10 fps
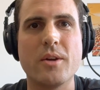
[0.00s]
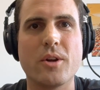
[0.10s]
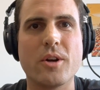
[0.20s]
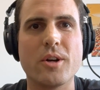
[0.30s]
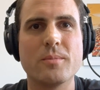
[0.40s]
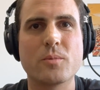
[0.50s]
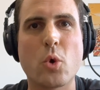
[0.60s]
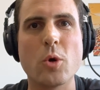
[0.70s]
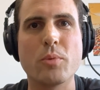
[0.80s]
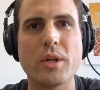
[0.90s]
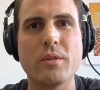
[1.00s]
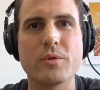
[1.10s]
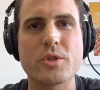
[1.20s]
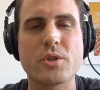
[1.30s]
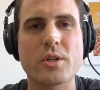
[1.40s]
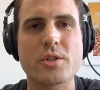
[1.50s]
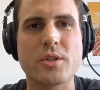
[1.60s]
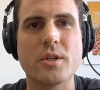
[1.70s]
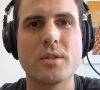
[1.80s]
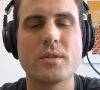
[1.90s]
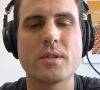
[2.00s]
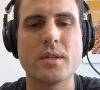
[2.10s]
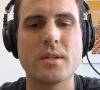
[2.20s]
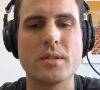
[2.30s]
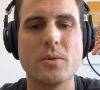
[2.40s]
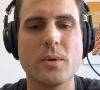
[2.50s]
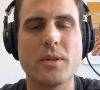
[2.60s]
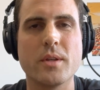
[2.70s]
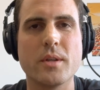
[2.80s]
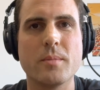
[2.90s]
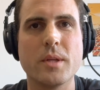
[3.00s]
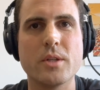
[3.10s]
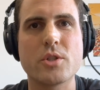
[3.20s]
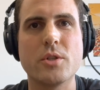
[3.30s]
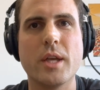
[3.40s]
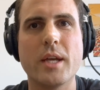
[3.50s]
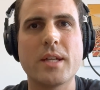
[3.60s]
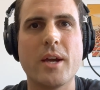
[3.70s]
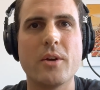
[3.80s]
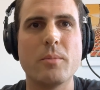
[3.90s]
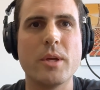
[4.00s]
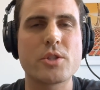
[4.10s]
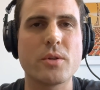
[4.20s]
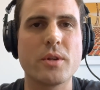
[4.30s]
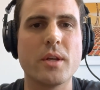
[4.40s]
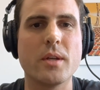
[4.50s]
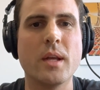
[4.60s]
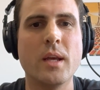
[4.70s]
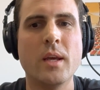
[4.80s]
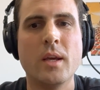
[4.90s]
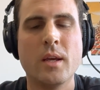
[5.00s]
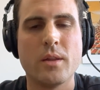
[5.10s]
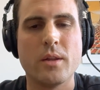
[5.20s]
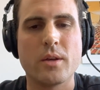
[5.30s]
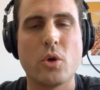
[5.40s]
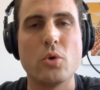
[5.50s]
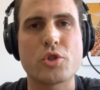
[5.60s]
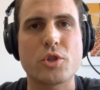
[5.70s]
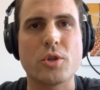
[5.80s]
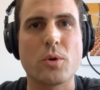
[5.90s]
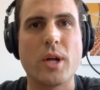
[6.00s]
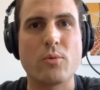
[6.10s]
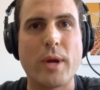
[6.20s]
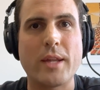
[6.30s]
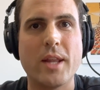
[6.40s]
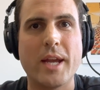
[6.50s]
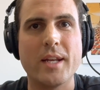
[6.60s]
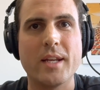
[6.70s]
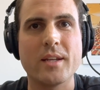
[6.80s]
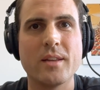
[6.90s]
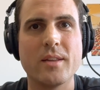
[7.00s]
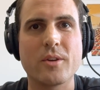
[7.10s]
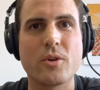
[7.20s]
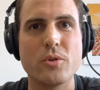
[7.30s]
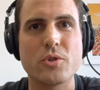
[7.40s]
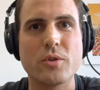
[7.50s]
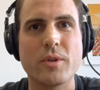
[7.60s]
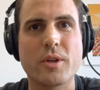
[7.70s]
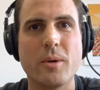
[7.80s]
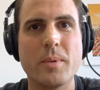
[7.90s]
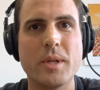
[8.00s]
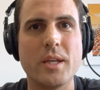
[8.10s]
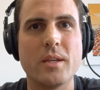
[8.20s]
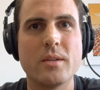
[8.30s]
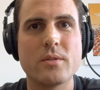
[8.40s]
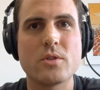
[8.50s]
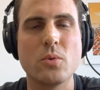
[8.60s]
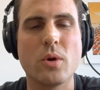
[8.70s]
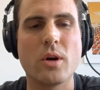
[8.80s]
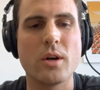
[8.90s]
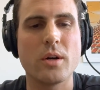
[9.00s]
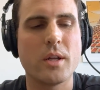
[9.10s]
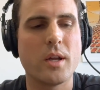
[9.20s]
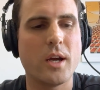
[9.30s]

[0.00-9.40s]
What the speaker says: our corporate infrastructure to deal with the additional headcount and make sure that the culture, we're not redlining the culture of the company too hard.